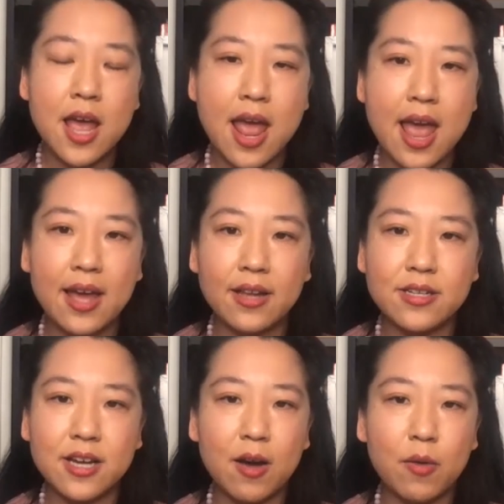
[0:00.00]
And
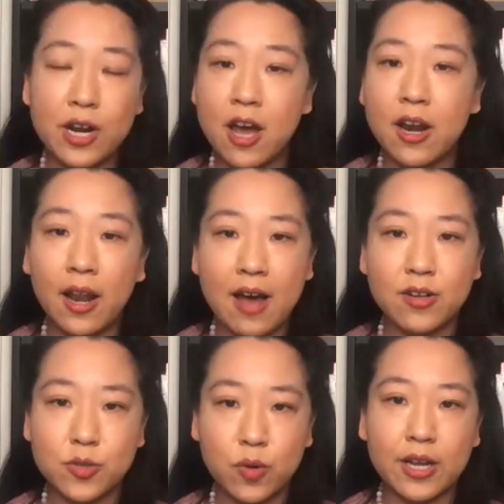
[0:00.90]
we're not allowed
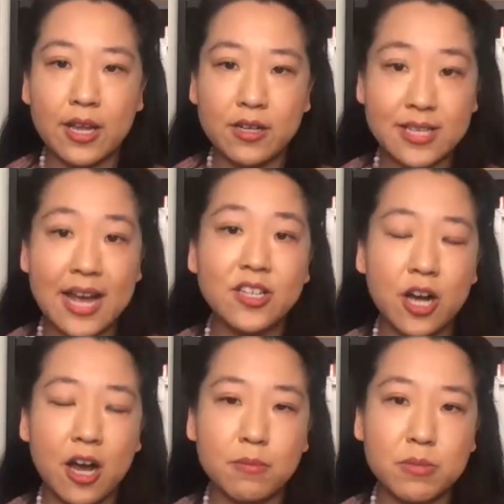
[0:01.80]
to work in design
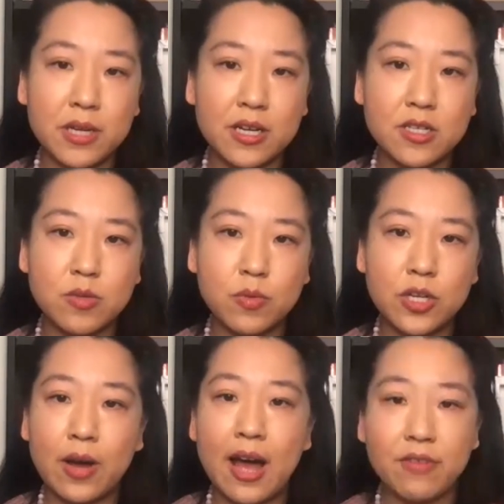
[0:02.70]
jobs because we
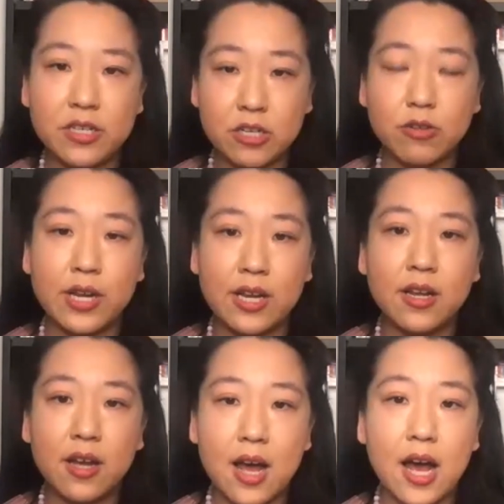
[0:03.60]
don't have a degree.
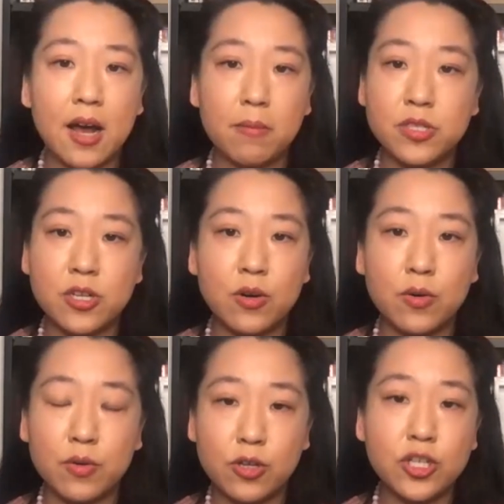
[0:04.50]
So
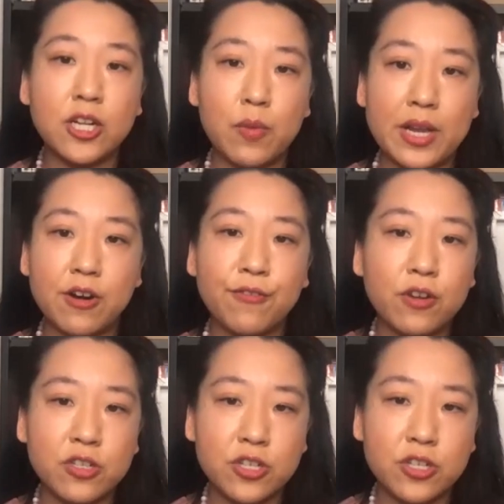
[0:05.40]
usually when you're a
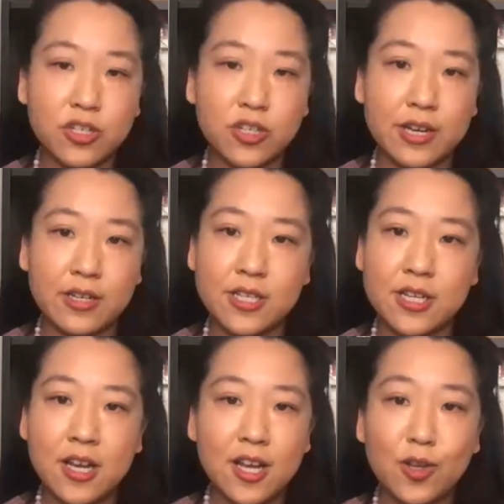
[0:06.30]
first year student,
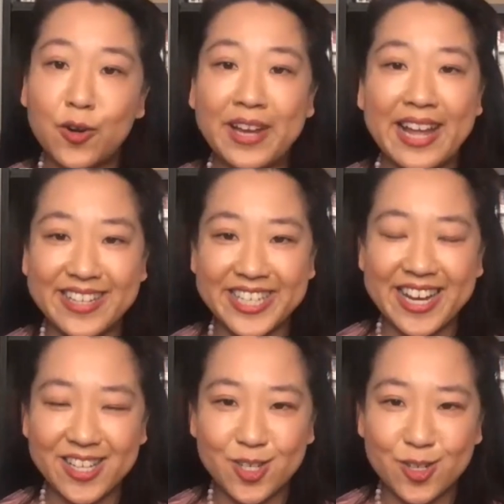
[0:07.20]
you don't get the
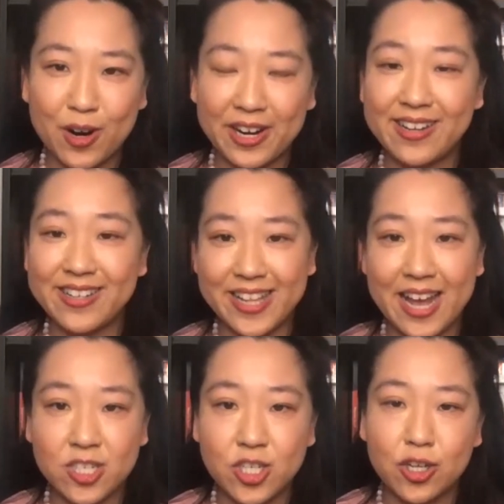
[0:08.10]
chance to work in a
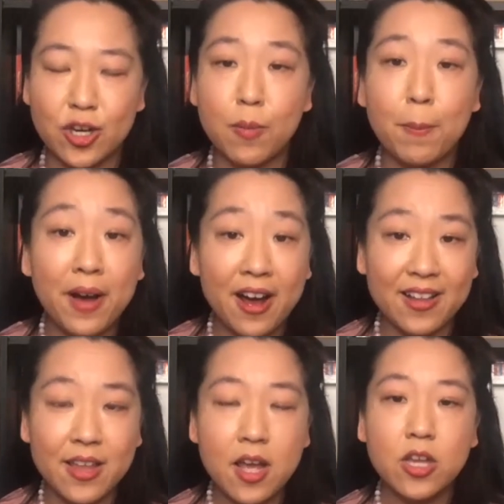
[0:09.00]
design studio, but
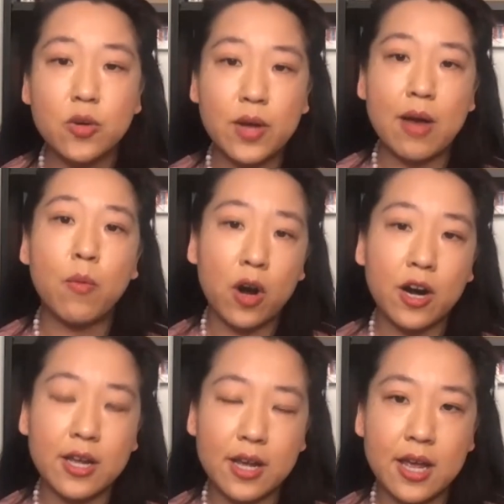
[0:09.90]
you can
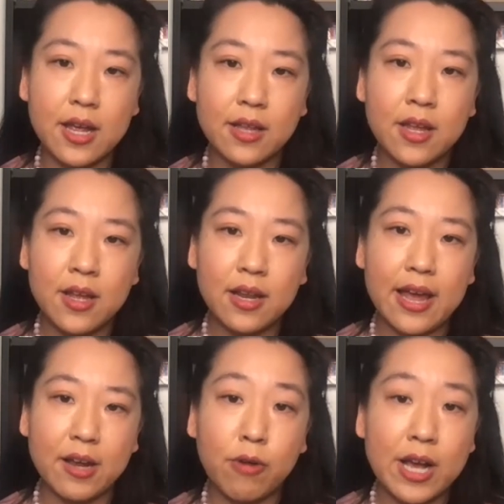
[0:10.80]
work in
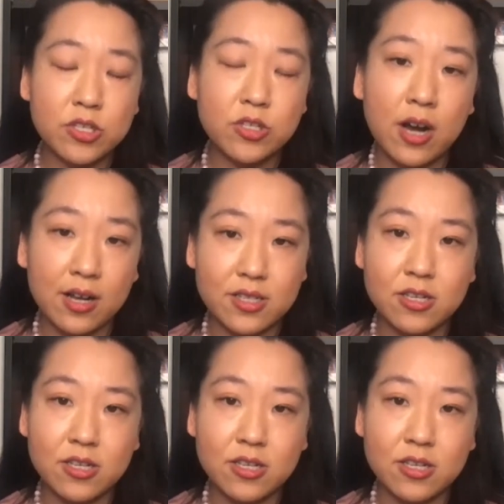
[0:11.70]
like restaurants.